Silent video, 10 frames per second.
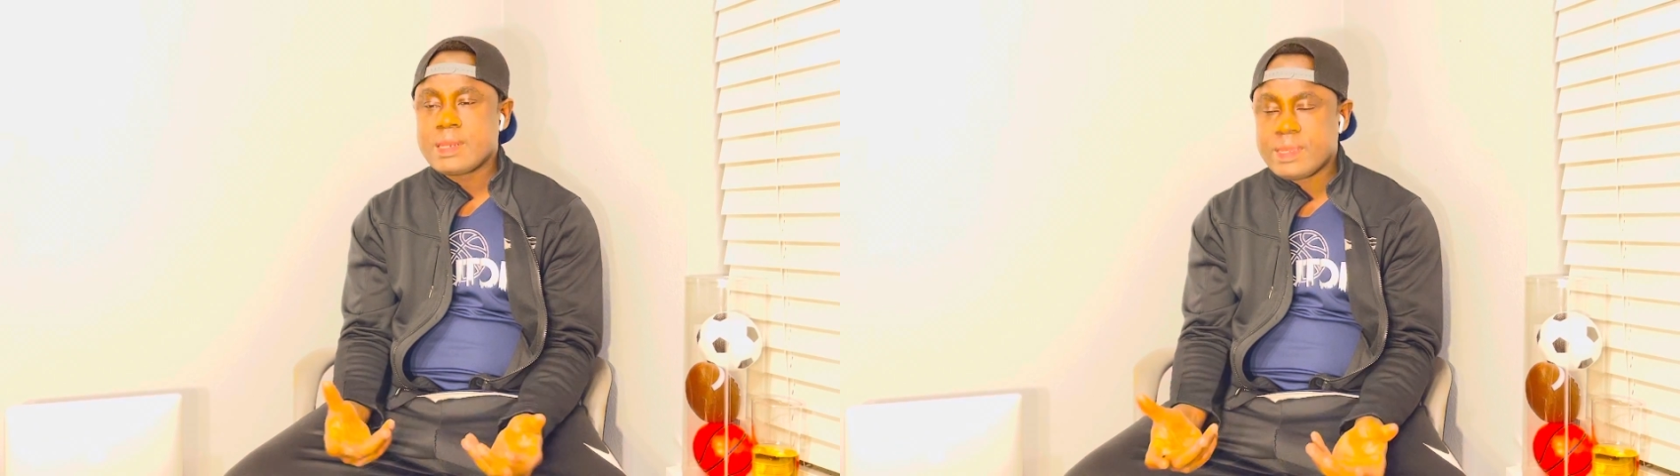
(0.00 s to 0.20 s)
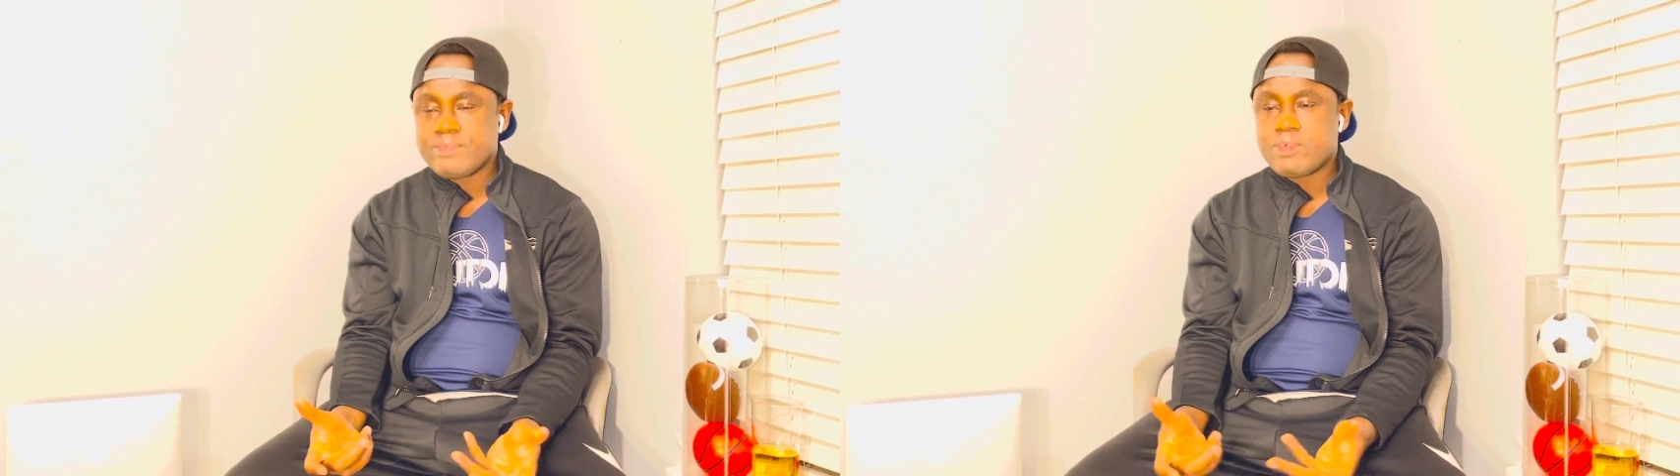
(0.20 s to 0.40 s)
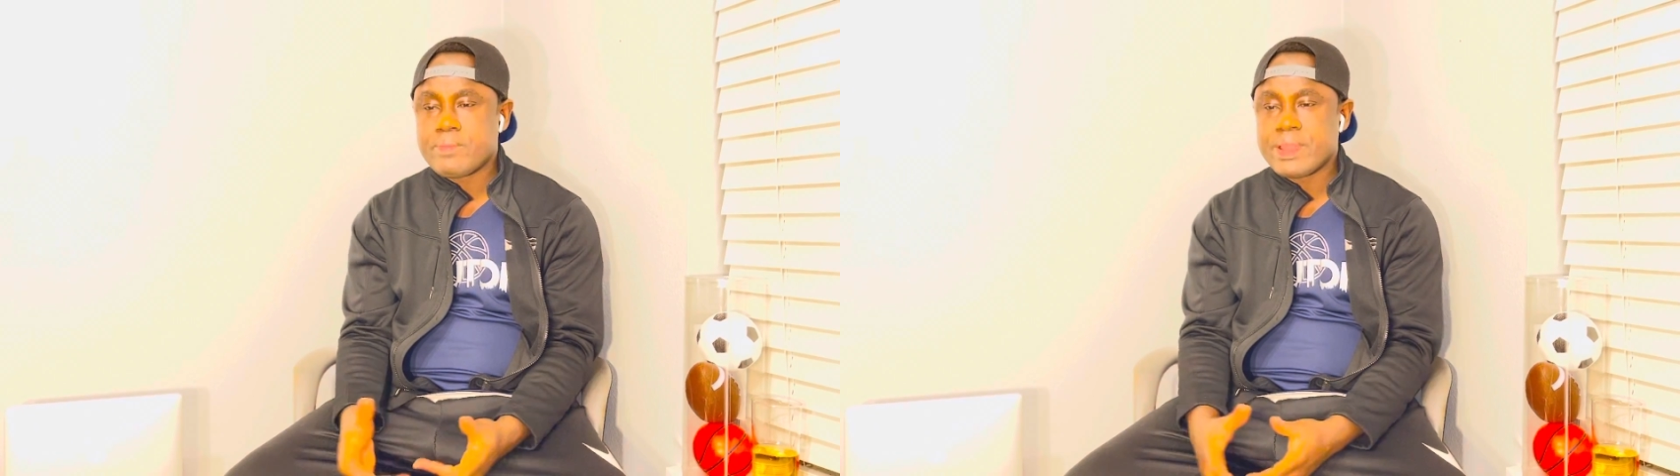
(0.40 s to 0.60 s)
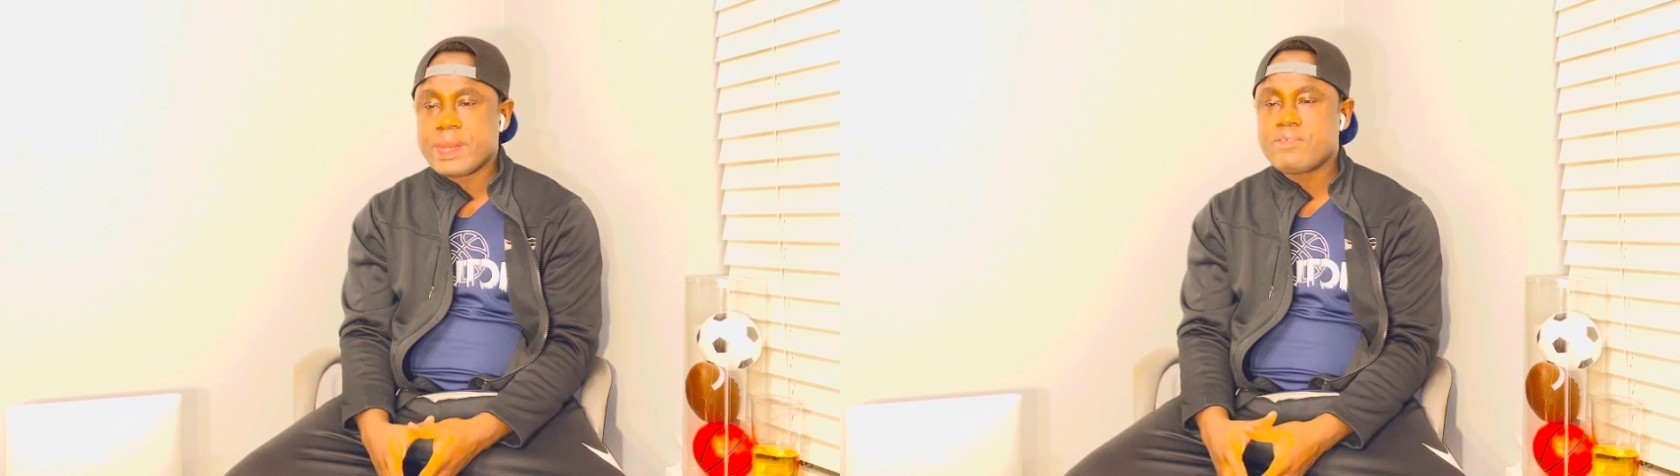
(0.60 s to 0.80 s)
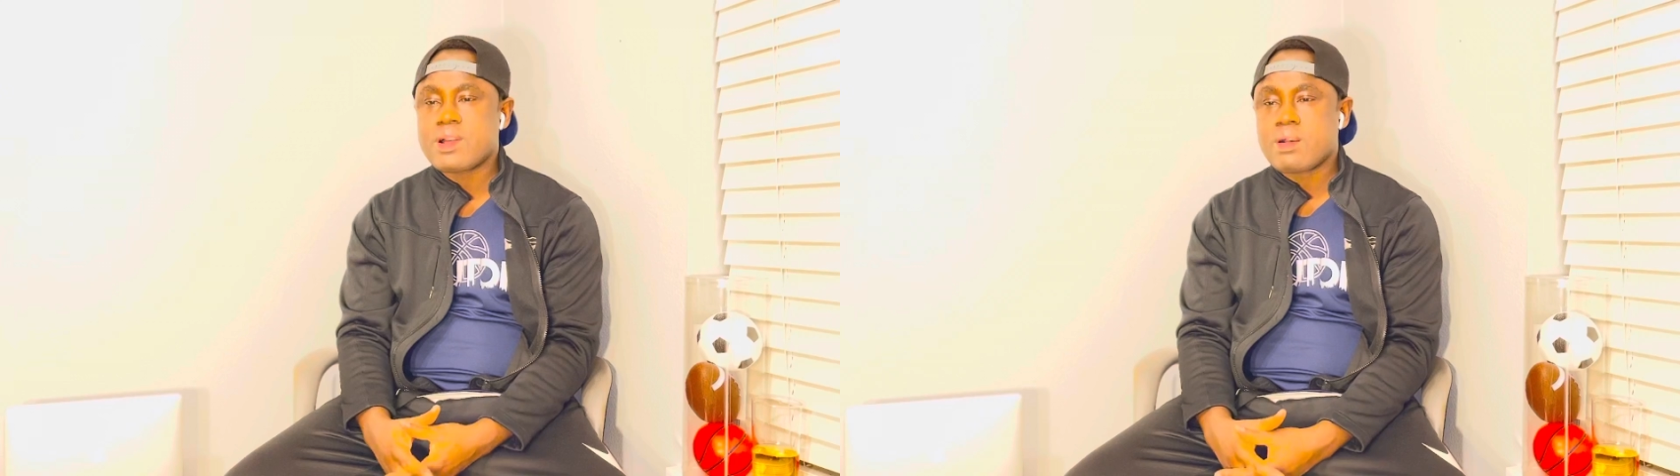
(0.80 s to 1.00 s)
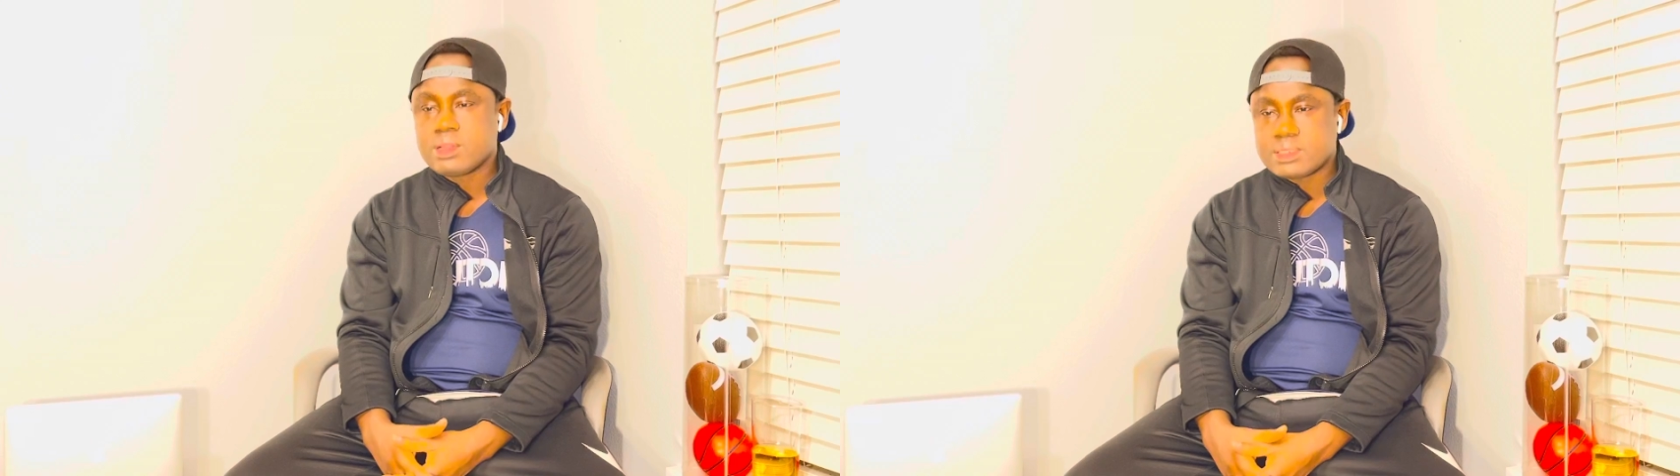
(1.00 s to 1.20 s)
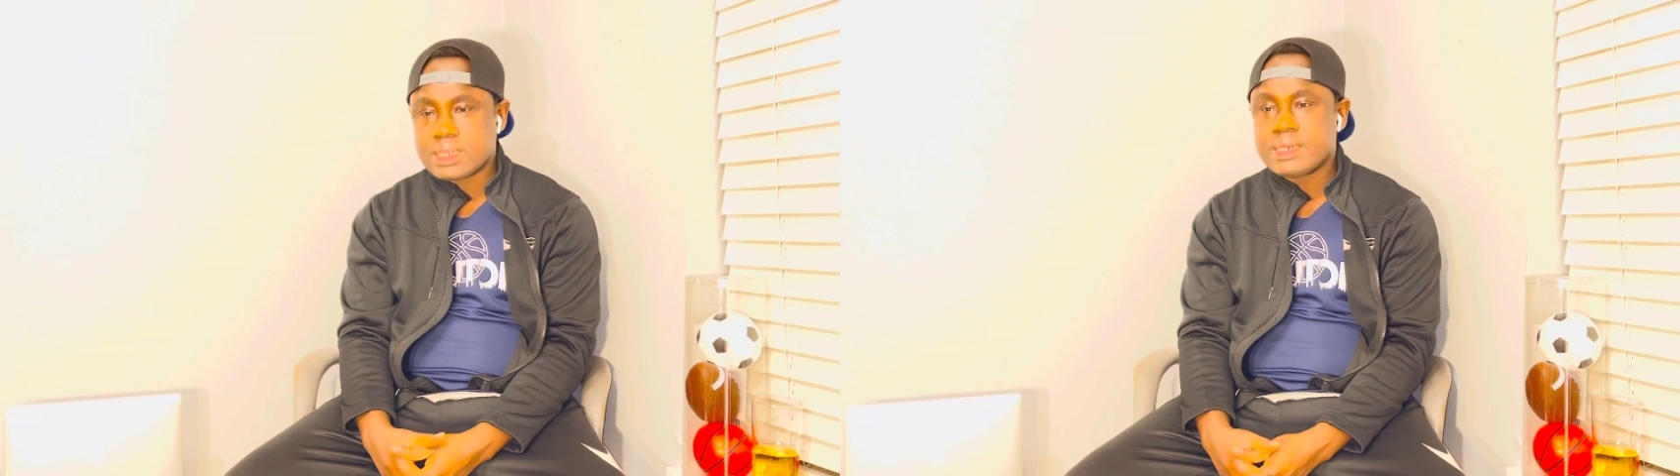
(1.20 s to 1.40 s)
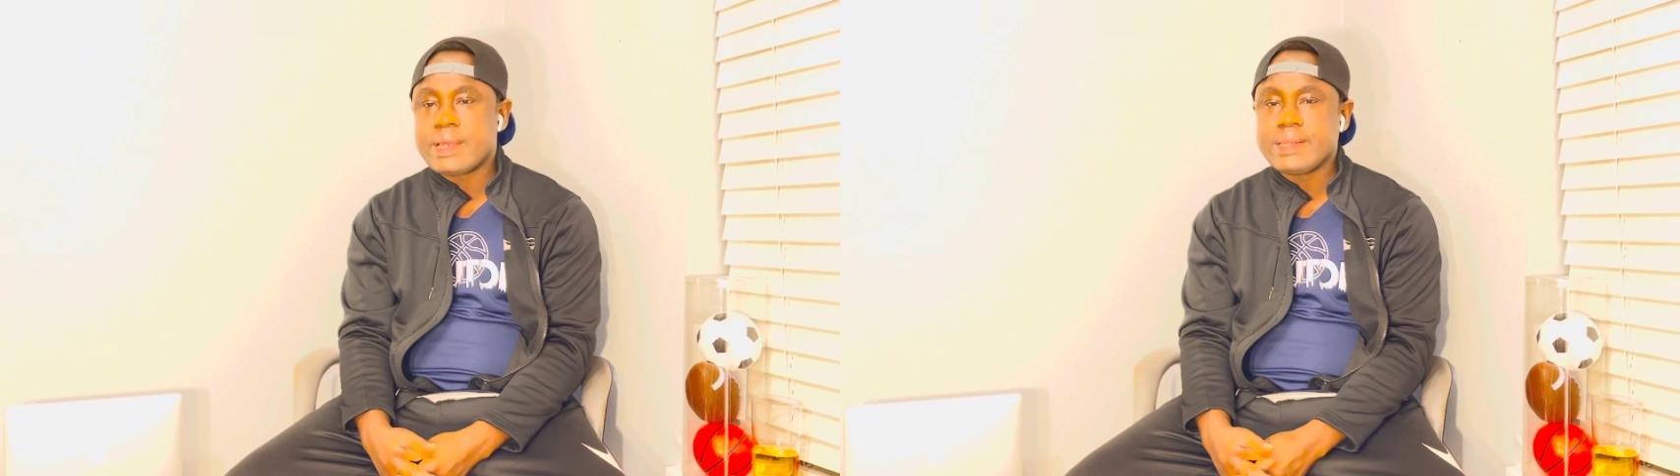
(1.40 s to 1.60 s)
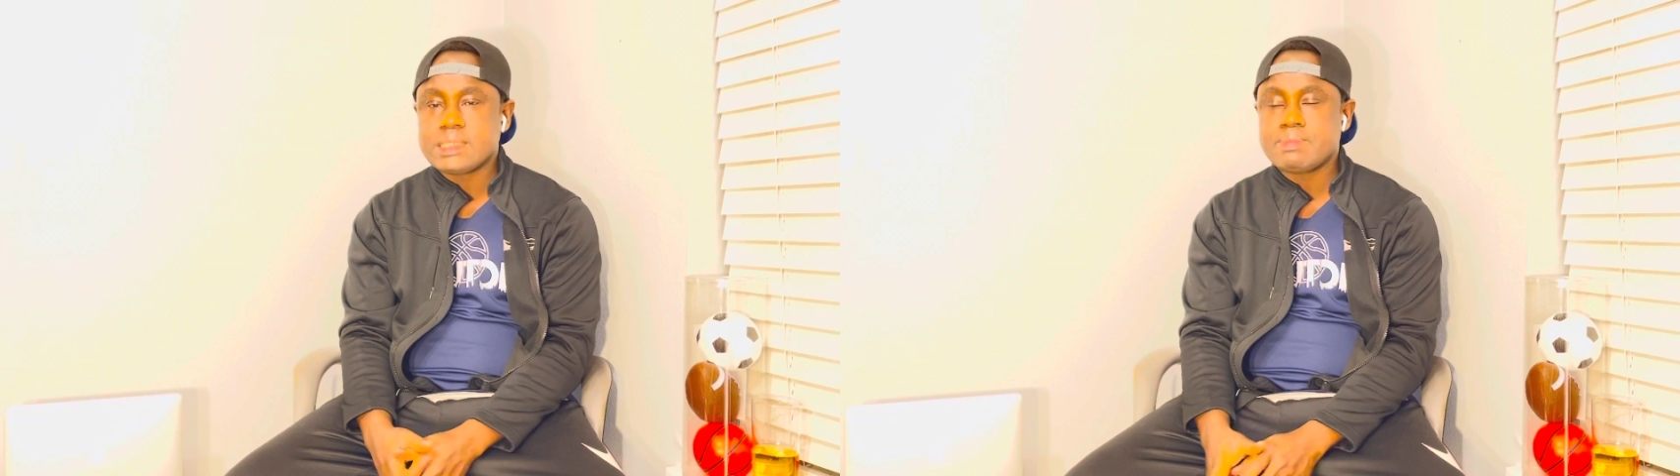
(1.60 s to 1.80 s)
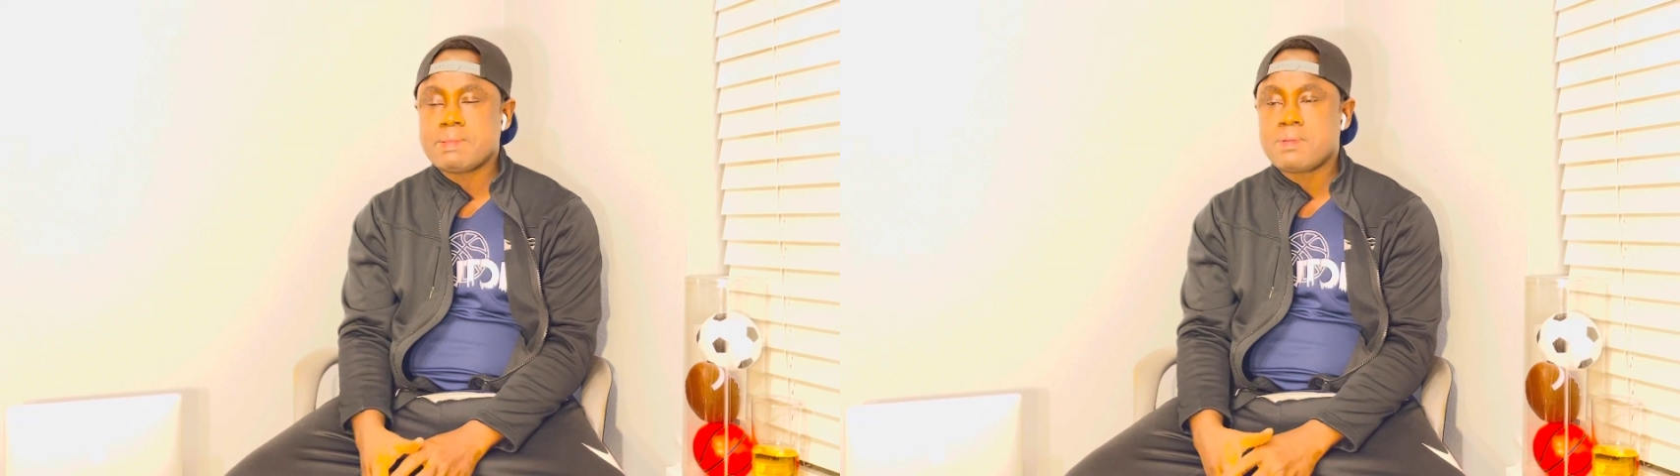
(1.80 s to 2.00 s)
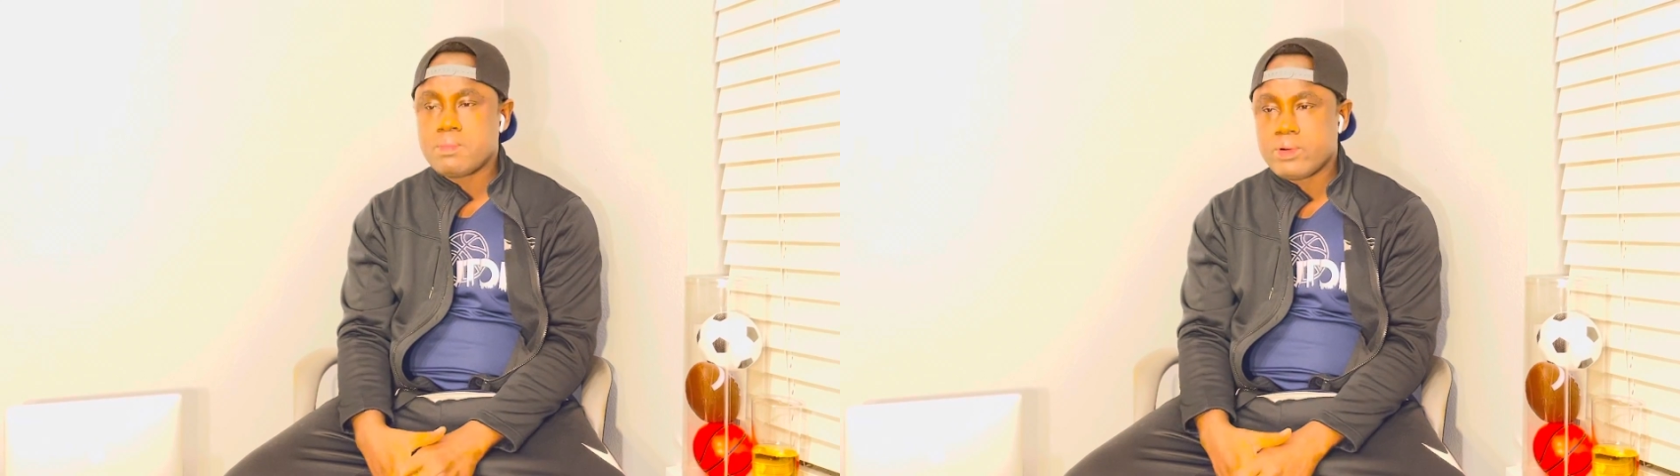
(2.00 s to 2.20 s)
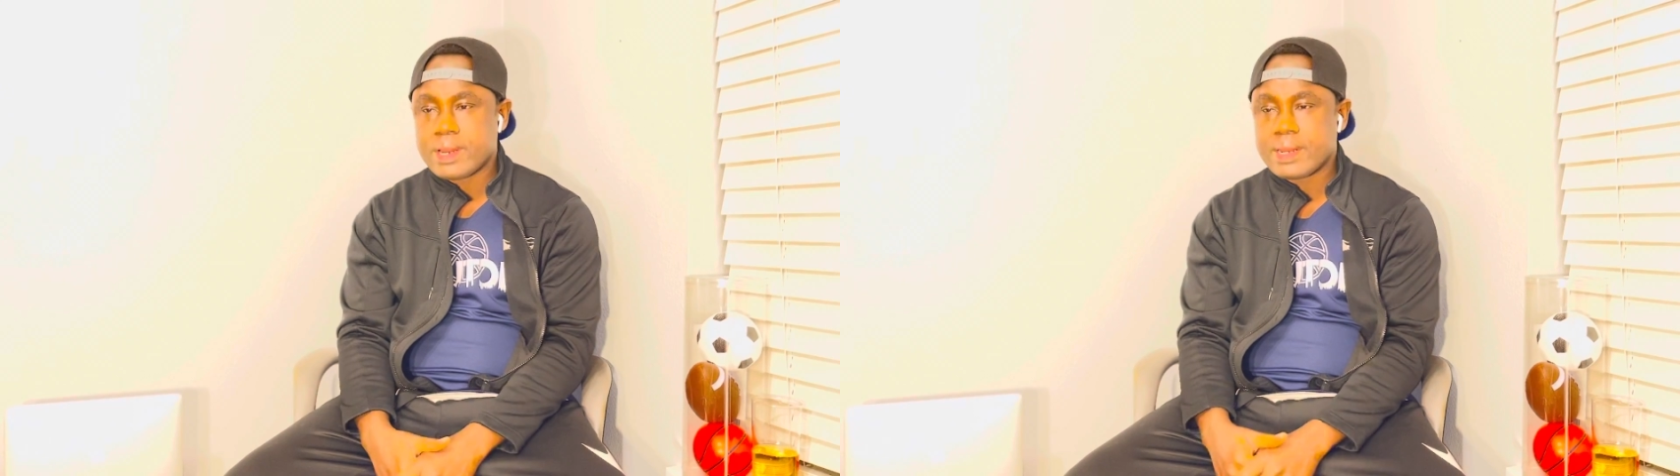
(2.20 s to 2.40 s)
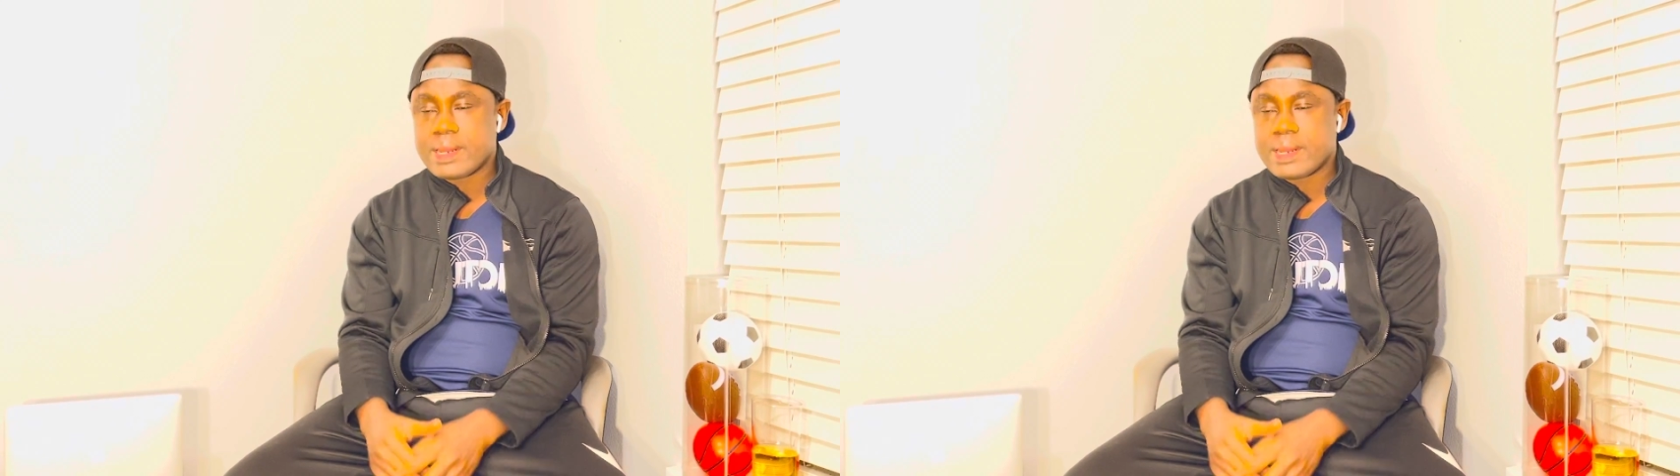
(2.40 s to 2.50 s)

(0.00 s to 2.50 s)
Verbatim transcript: informative content that needs to be promoted.